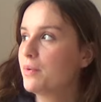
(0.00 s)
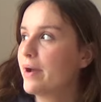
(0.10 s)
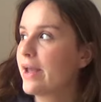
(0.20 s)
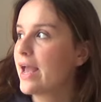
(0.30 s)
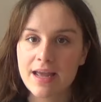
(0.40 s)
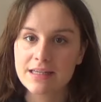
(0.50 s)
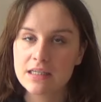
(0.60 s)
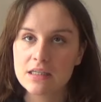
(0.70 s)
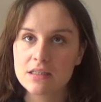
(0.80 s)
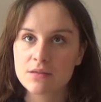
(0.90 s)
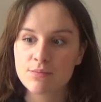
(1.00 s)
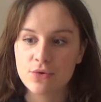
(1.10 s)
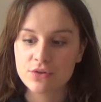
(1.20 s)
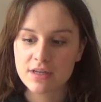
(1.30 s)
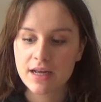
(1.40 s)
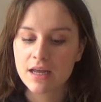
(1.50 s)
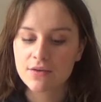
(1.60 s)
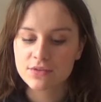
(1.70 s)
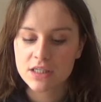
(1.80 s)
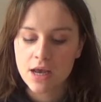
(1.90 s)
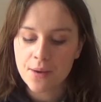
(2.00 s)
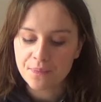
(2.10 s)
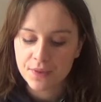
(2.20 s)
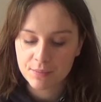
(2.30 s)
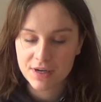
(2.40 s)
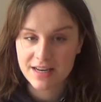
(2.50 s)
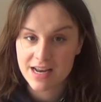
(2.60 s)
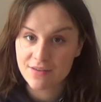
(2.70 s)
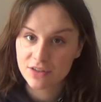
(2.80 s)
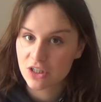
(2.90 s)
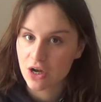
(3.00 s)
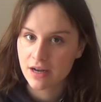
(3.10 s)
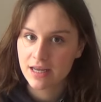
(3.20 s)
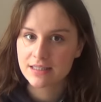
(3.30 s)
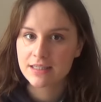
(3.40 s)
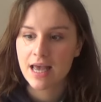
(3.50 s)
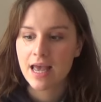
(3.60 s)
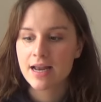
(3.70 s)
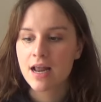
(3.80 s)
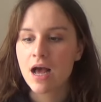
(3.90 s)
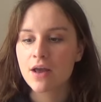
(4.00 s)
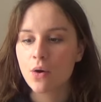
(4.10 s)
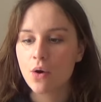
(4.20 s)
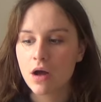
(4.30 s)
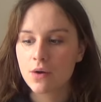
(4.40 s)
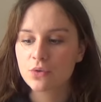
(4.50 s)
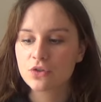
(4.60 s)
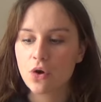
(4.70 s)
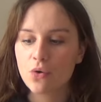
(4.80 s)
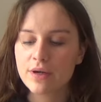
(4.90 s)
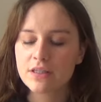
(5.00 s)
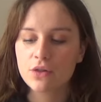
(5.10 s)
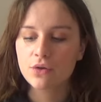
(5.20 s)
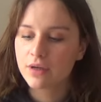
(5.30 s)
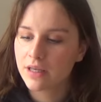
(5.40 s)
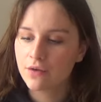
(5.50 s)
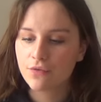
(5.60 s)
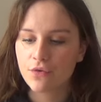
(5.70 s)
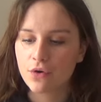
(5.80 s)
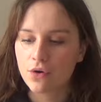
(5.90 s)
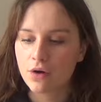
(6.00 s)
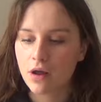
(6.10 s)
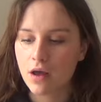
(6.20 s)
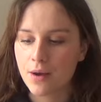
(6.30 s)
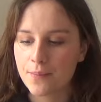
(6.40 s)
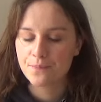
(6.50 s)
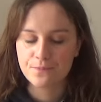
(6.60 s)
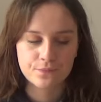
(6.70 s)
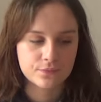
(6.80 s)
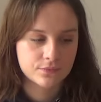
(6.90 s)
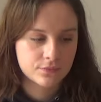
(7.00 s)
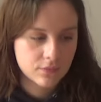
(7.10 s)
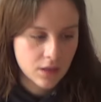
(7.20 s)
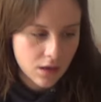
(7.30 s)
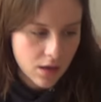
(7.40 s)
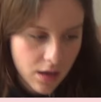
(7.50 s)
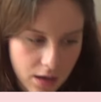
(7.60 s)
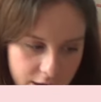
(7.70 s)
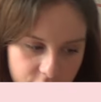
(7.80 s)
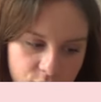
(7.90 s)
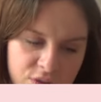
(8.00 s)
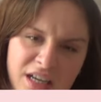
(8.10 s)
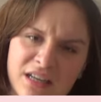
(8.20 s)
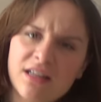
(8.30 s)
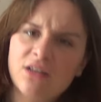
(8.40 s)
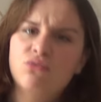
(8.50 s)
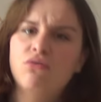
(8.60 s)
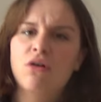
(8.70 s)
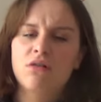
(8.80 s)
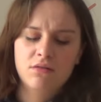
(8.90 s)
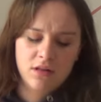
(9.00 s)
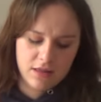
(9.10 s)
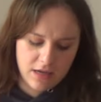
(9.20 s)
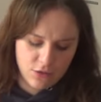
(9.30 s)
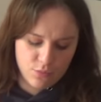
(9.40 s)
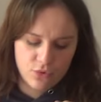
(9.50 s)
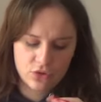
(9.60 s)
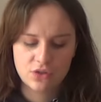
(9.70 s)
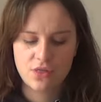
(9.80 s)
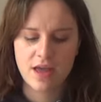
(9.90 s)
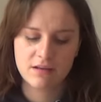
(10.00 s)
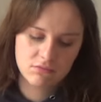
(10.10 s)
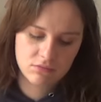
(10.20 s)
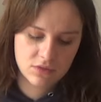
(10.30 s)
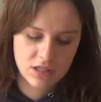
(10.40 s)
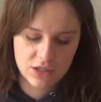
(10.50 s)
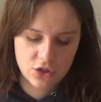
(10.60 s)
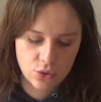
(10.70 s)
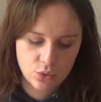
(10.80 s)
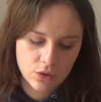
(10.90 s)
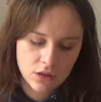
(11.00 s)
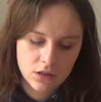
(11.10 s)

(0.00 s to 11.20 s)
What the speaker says: to be my 18th birthday gift, but I never done it, and I was always looking for, how do you say the tattooer? Like the person that tattoo